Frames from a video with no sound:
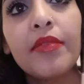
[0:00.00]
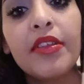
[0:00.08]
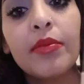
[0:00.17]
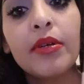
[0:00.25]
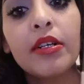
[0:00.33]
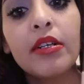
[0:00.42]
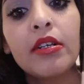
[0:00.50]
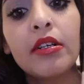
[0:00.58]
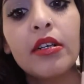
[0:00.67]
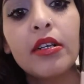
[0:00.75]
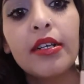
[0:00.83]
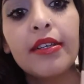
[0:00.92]
this one
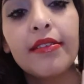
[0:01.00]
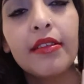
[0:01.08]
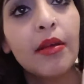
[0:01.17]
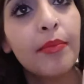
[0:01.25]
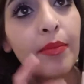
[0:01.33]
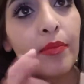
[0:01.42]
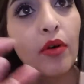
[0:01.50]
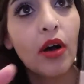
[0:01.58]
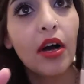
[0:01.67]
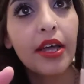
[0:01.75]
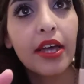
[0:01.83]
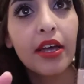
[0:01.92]
is a bit more
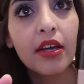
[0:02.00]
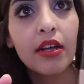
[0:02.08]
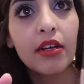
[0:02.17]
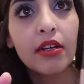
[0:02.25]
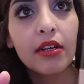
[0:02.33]
higher,